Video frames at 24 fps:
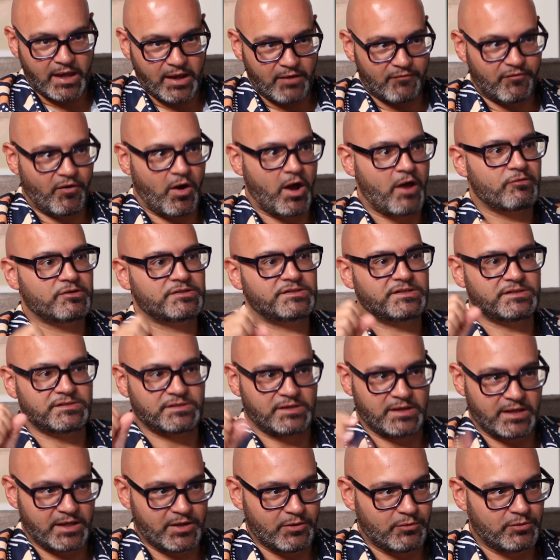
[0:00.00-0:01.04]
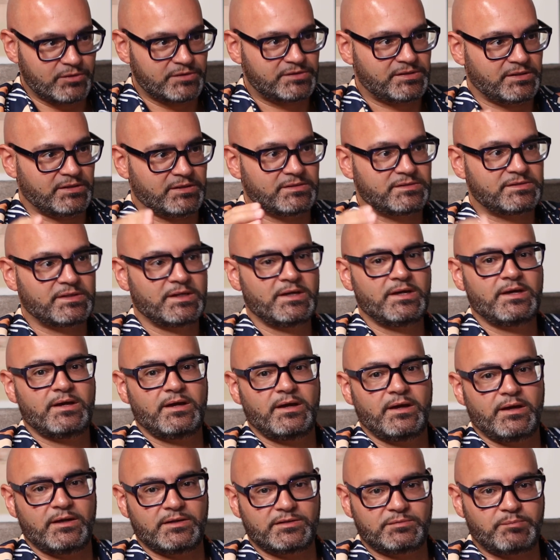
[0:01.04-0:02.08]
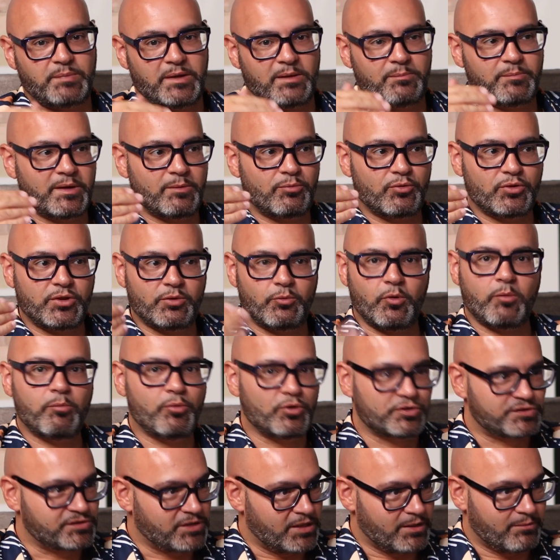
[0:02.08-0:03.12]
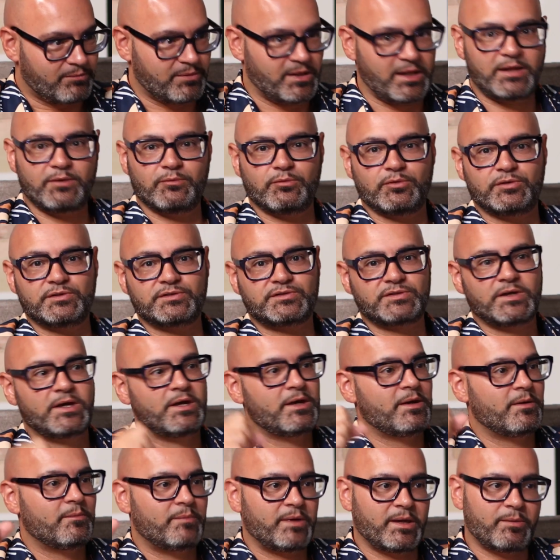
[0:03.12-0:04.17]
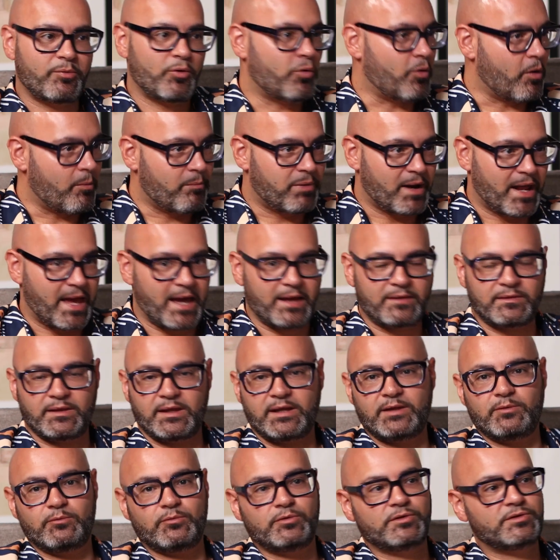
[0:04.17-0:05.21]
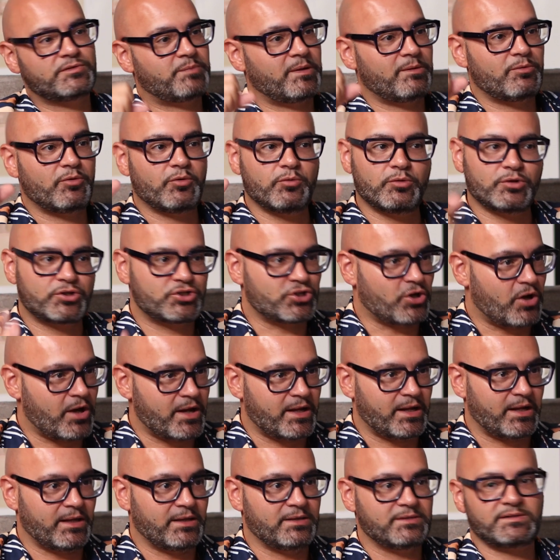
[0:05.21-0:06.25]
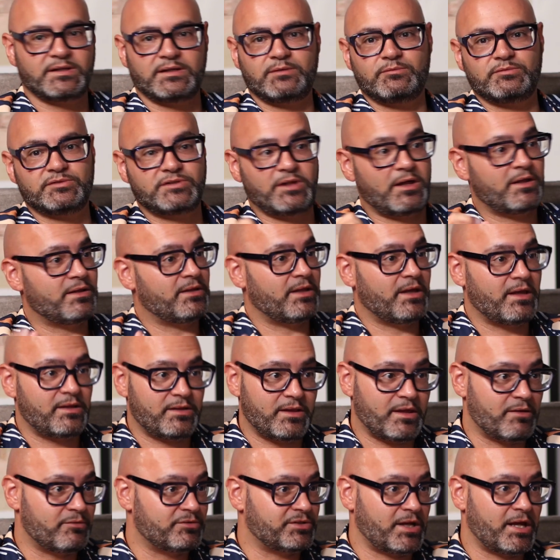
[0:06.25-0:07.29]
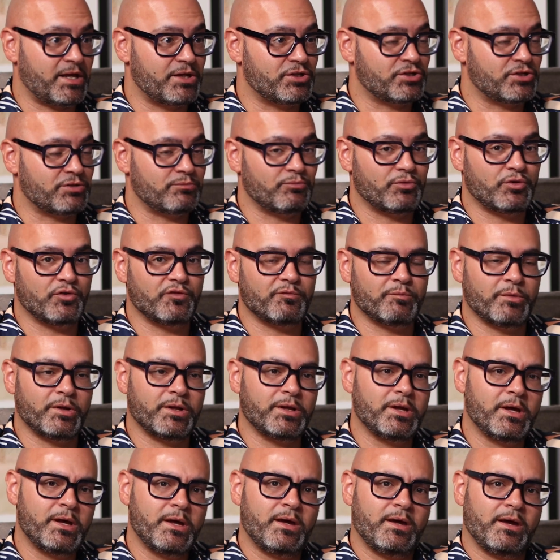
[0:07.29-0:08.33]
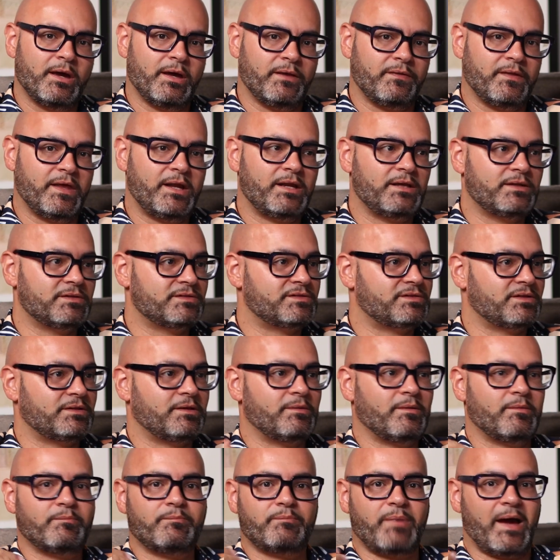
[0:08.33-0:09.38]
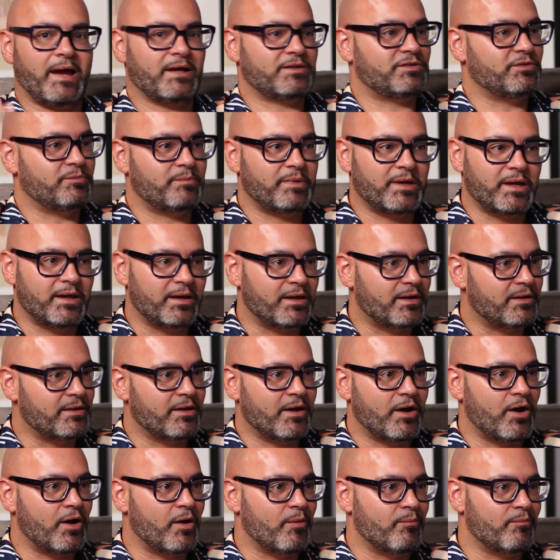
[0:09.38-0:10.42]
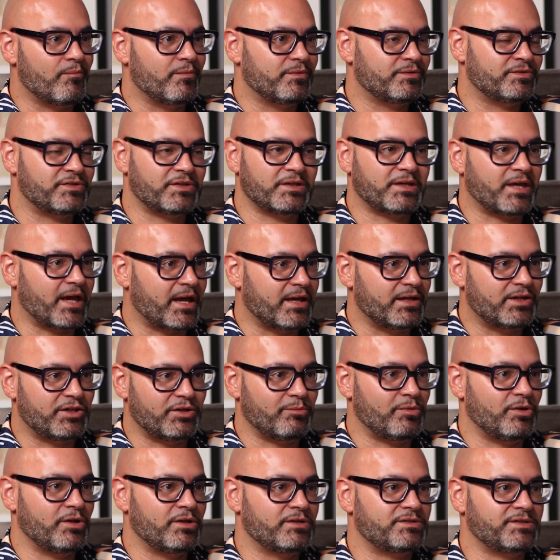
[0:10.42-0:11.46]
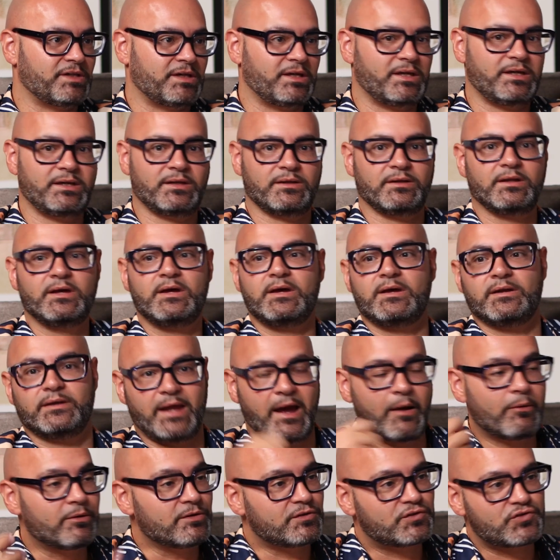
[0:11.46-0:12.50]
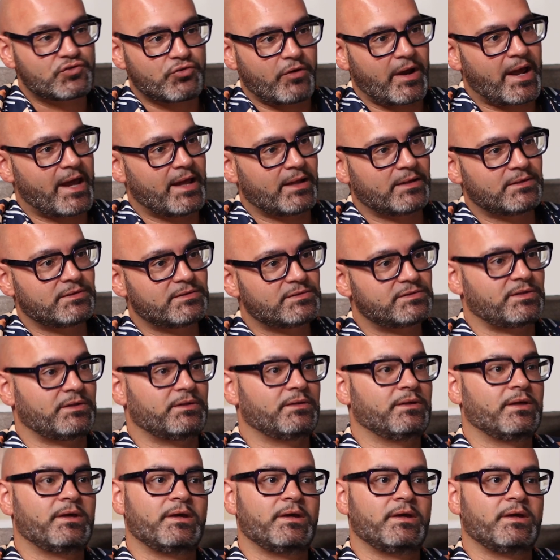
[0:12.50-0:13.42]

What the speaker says: viruses and illnesses. It's been people that were Muslim, then it was people who were black, then it was people who were Chinese, and it was like there was an Asian movement, and then it's back to being into the gay community, and now it's trans, and